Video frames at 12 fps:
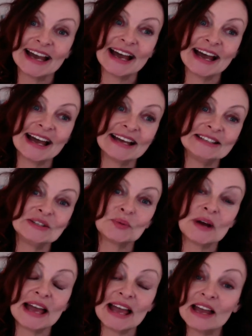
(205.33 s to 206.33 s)
and
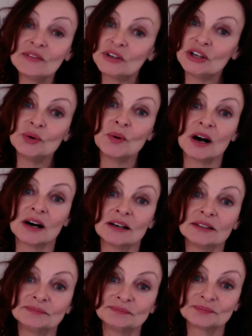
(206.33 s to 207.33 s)
wherever you are,
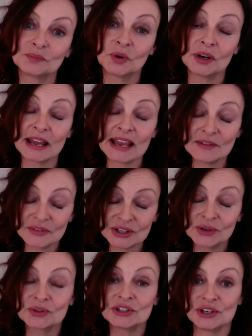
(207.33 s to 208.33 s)
whatever
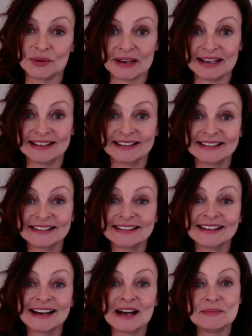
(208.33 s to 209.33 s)
you're doing,
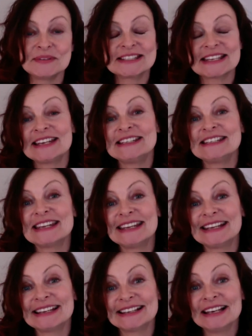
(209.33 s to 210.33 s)
I'm
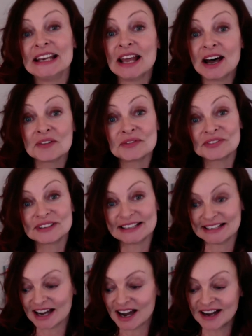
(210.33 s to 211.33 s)
sending love and
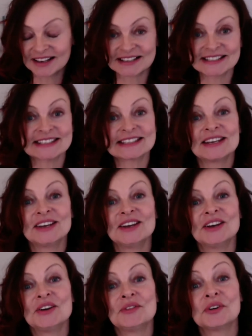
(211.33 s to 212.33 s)
hugs
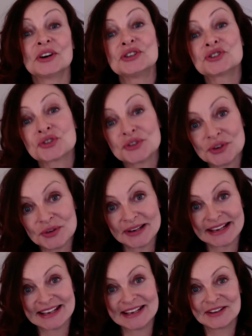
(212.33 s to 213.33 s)
for a
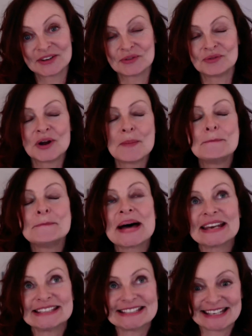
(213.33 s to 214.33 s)
truly
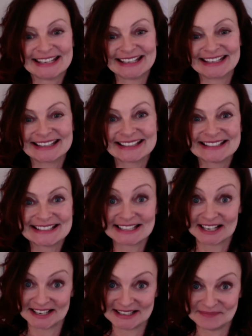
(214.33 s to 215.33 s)
romantic
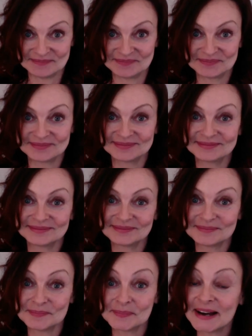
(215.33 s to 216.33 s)
time.
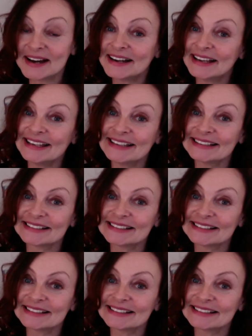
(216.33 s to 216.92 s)
Bye.